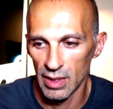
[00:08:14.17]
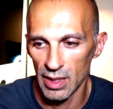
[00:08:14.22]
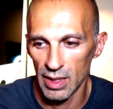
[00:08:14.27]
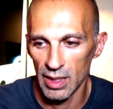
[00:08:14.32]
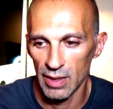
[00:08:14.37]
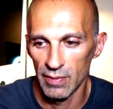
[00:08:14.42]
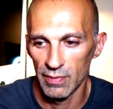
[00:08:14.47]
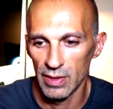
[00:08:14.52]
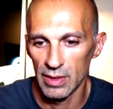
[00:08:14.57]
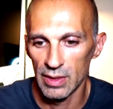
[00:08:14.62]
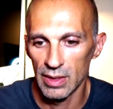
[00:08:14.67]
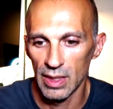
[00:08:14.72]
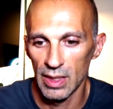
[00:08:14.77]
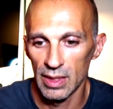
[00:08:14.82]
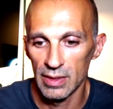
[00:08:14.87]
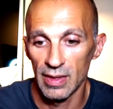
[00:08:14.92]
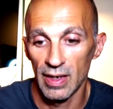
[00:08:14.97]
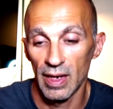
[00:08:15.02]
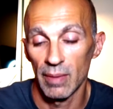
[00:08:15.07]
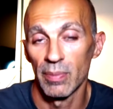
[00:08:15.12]
Even
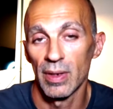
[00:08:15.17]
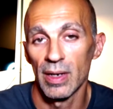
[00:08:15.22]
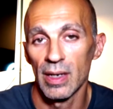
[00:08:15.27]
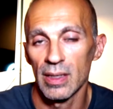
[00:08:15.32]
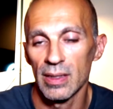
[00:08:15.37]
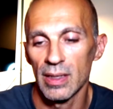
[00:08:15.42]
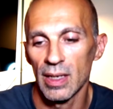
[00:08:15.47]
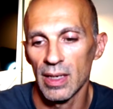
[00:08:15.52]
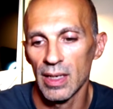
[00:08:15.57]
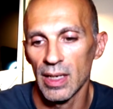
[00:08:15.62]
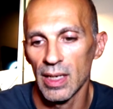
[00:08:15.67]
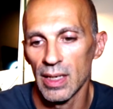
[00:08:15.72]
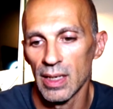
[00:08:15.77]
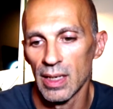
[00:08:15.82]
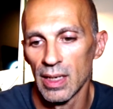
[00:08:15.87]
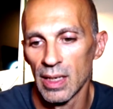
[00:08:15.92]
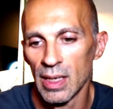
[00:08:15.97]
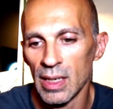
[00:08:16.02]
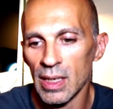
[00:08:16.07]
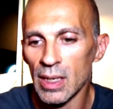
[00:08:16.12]
the rubber in the
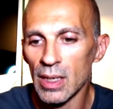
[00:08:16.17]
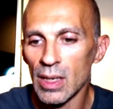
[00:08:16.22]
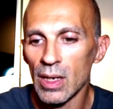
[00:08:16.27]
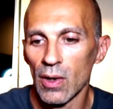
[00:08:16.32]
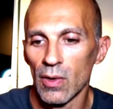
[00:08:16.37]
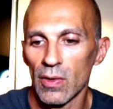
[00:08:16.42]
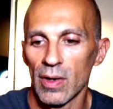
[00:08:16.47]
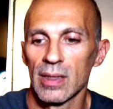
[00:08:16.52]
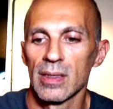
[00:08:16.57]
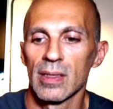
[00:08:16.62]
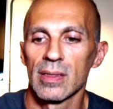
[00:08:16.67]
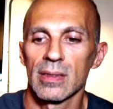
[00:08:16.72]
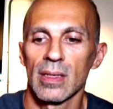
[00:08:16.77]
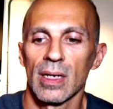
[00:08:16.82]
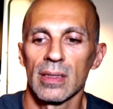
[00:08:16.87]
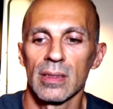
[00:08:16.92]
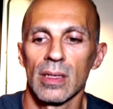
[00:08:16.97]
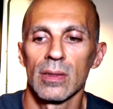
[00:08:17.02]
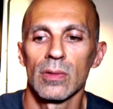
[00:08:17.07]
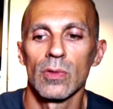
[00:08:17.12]
heel already
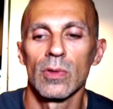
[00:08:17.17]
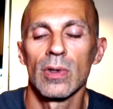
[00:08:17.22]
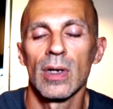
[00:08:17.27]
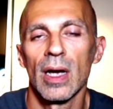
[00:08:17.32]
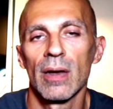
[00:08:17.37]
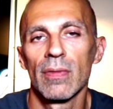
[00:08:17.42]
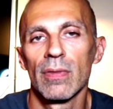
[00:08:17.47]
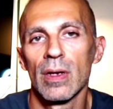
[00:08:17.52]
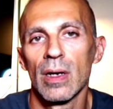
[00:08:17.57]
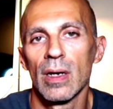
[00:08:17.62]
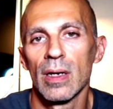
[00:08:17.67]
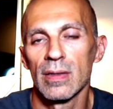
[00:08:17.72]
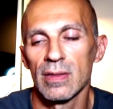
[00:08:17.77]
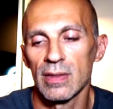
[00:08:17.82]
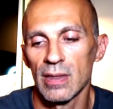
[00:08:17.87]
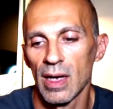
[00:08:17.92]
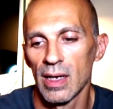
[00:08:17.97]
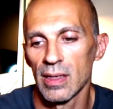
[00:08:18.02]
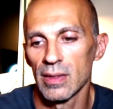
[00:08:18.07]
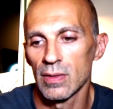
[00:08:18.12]
started to have
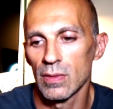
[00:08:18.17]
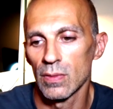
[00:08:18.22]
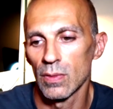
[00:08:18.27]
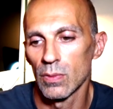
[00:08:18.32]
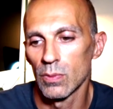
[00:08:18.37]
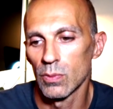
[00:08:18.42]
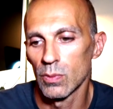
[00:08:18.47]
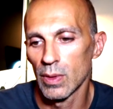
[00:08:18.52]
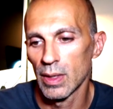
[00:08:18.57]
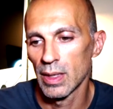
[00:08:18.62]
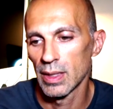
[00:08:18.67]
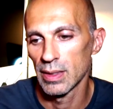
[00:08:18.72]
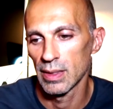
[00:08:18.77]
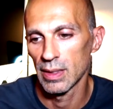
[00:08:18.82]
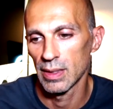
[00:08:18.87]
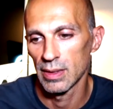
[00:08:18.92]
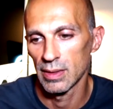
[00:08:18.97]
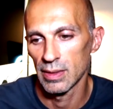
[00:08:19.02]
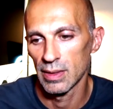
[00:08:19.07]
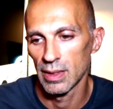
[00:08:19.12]
signs of wear
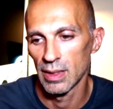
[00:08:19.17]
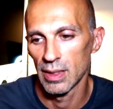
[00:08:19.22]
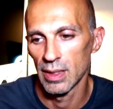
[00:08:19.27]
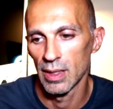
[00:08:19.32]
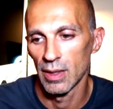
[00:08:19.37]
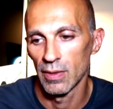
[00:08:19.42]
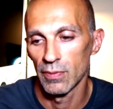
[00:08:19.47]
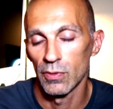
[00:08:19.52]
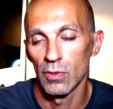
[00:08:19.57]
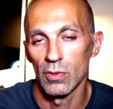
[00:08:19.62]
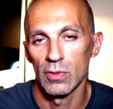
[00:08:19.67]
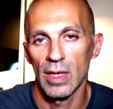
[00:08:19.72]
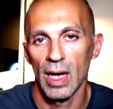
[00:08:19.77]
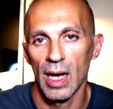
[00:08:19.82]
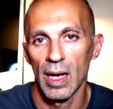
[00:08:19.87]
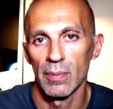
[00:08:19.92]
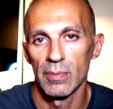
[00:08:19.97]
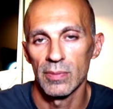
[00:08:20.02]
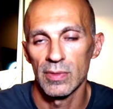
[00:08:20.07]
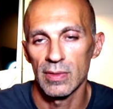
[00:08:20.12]
in the few
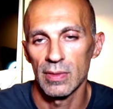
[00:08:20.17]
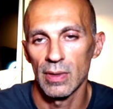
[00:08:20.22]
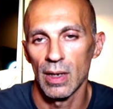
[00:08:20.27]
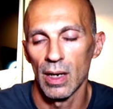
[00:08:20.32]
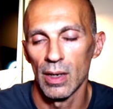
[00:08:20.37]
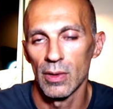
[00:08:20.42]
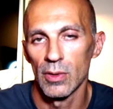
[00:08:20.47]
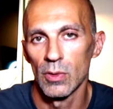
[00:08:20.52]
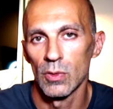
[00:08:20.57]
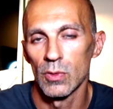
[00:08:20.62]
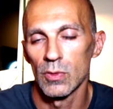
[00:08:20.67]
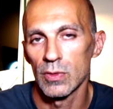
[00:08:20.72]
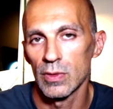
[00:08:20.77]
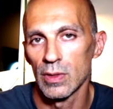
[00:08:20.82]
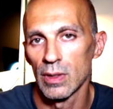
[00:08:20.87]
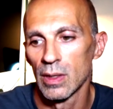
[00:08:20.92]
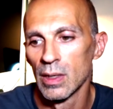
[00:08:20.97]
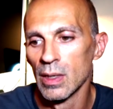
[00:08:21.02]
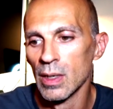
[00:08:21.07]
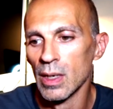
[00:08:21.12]
times I used
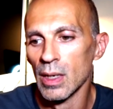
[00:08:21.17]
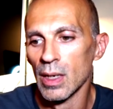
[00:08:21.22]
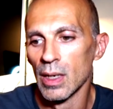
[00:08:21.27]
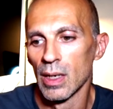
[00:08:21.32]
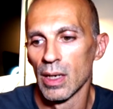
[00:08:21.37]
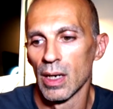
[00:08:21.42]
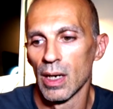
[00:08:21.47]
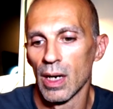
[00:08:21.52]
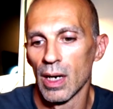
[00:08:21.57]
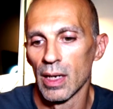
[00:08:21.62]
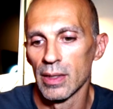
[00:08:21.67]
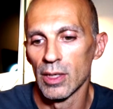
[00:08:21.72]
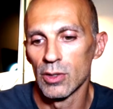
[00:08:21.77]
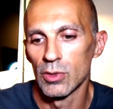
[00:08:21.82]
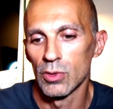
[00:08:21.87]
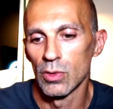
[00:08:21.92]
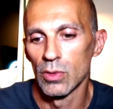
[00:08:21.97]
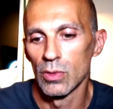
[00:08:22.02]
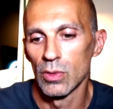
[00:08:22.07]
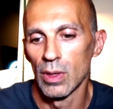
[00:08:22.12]
the
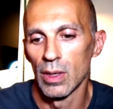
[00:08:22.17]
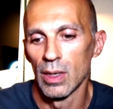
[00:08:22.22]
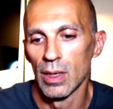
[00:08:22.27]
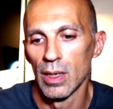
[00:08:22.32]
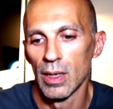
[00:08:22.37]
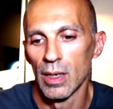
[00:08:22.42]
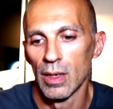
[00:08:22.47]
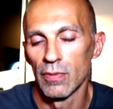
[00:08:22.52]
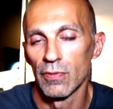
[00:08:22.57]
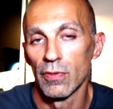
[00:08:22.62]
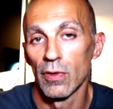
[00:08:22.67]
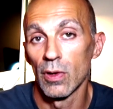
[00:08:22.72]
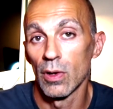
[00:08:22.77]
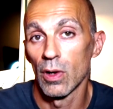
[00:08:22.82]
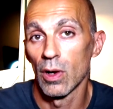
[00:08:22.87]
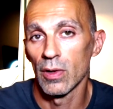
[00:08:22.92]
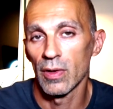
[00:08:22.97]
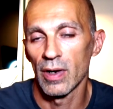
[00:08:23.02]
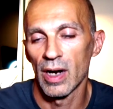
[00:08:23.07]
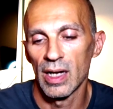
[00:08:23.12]
shoe for
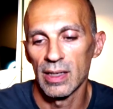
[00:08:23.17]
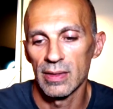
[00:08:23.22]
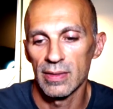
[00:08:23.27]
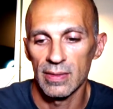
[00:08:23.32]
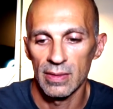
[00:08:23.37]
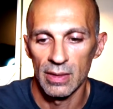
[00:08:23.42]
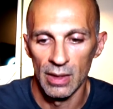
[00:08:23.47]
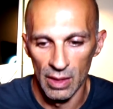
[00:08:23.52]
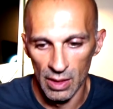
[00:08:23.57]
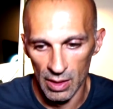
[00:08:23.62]
long runs.